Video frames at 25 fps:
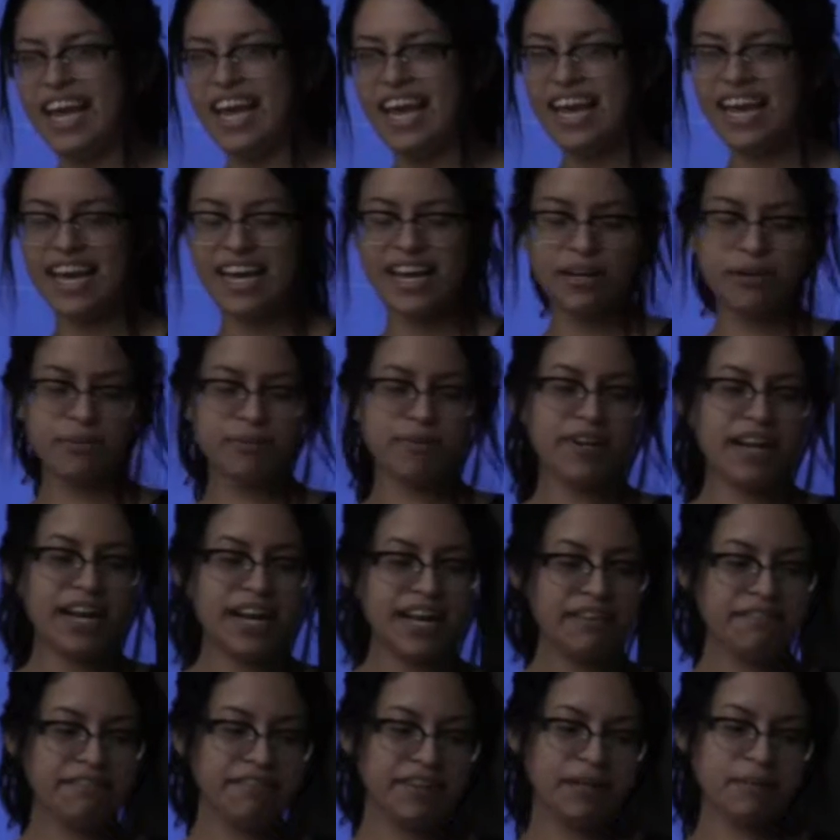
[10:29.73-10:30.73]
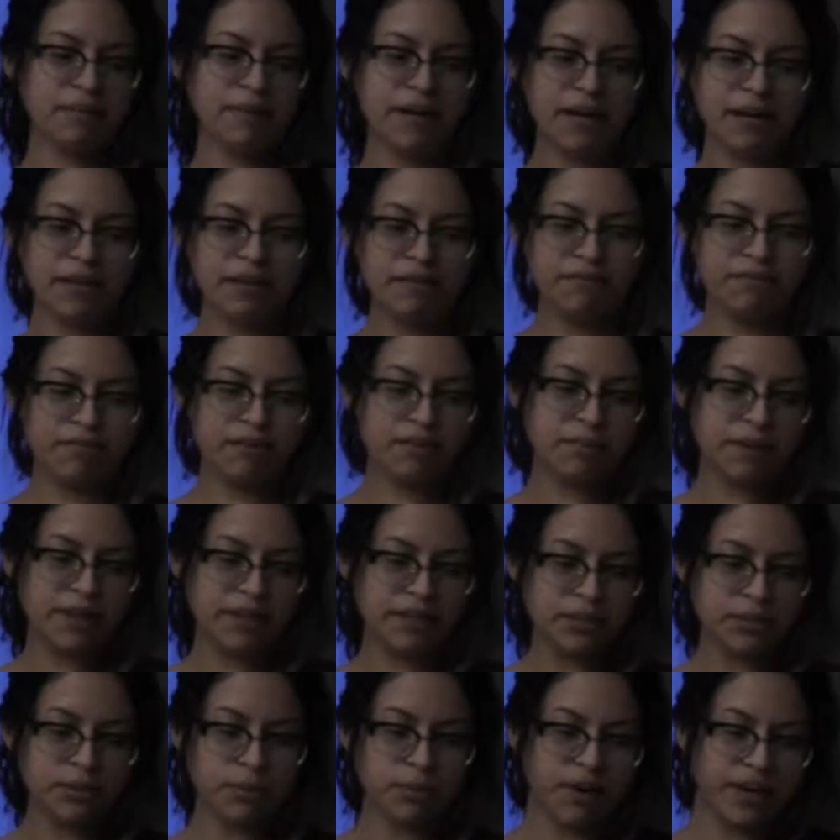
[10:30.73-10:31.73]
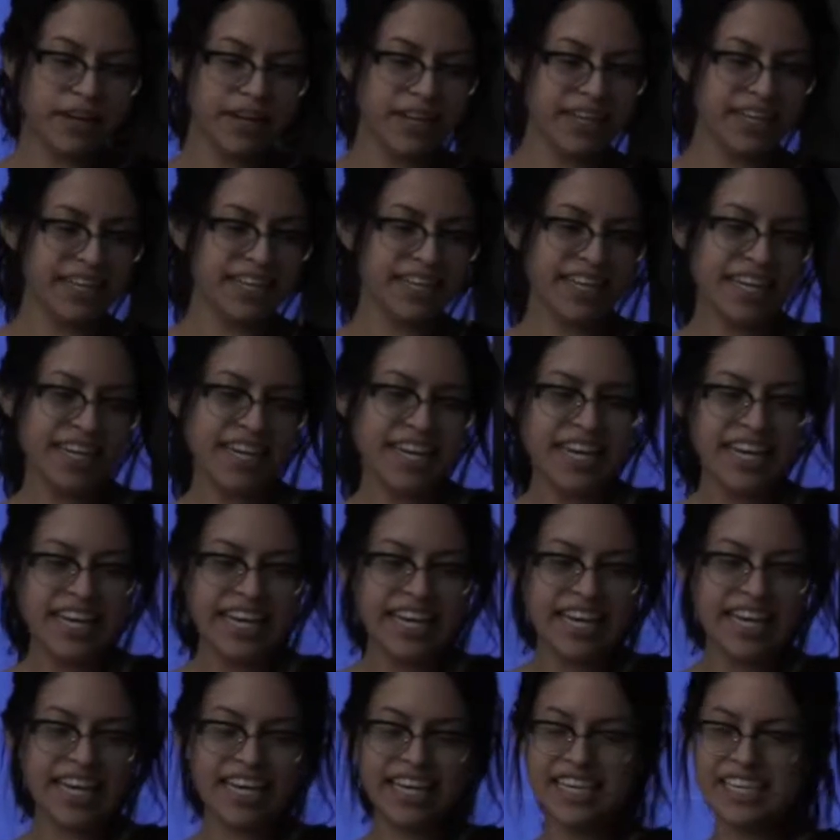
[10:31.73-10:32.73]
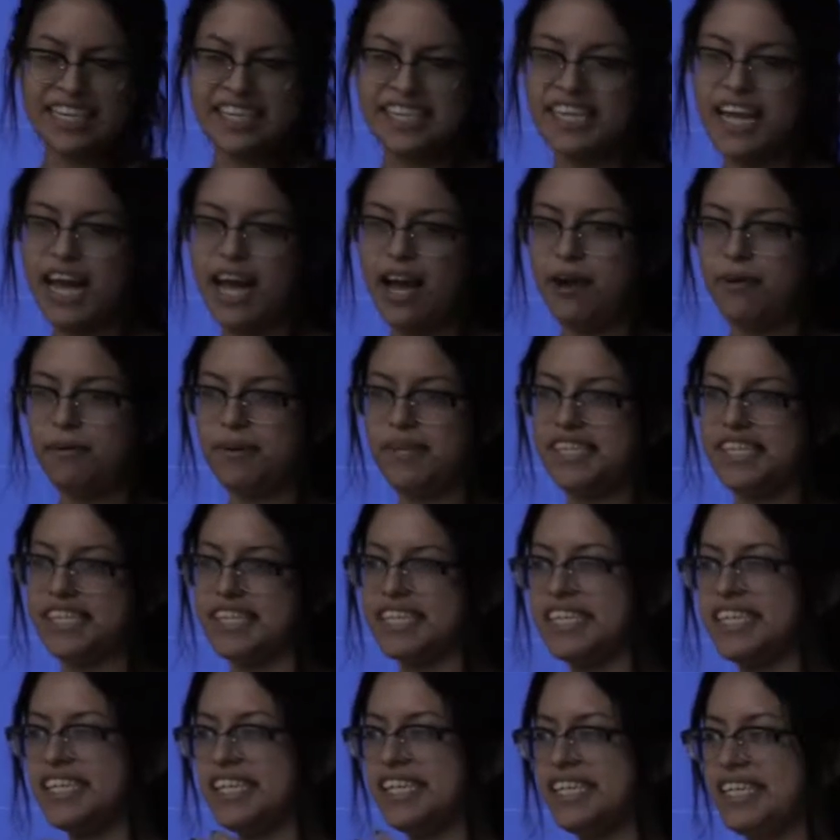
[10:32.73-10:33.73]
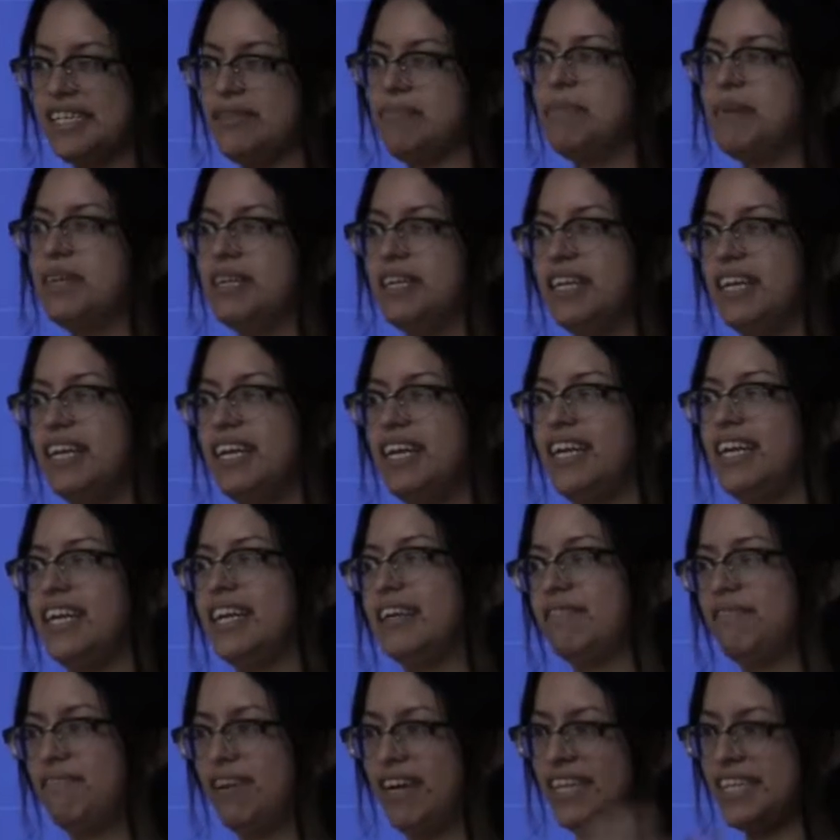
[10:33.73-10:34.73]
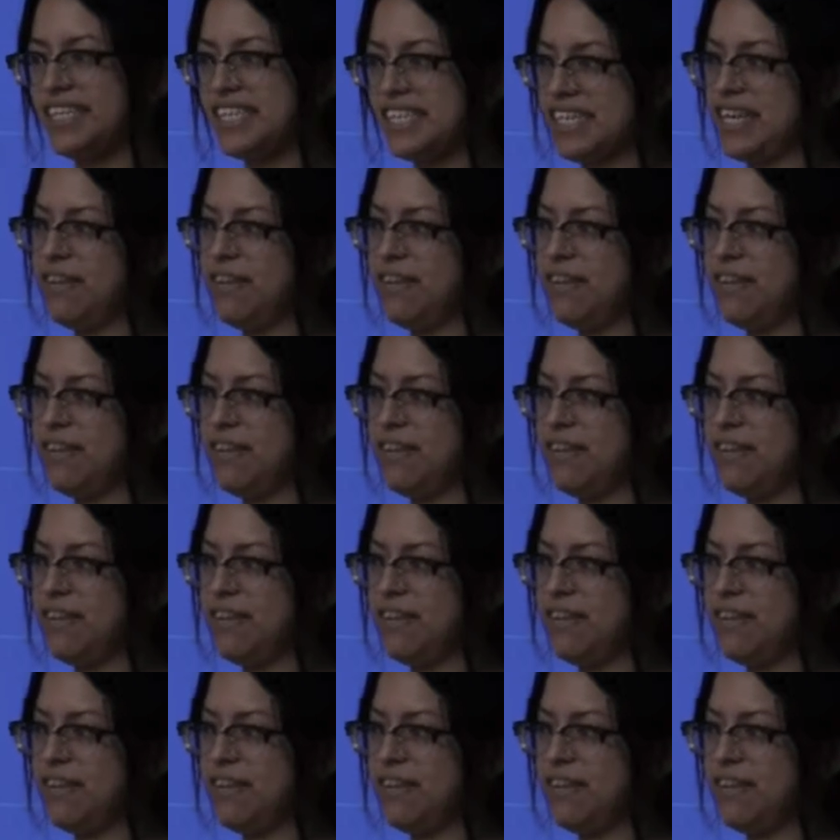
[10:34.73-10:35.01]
and what I find powerful about Twine is how its accessibility invites